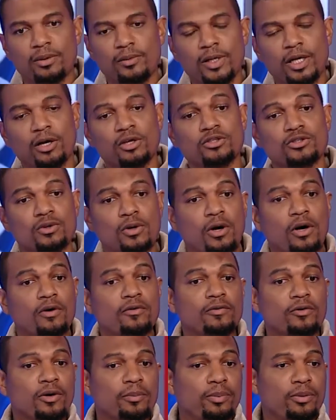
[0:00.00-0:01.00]
we also
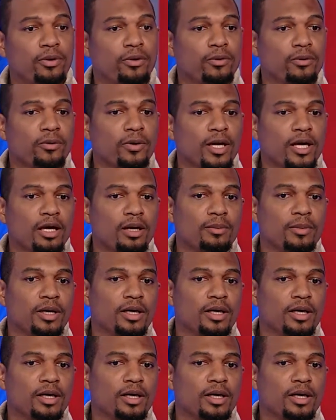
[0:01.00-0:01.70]
offer a program,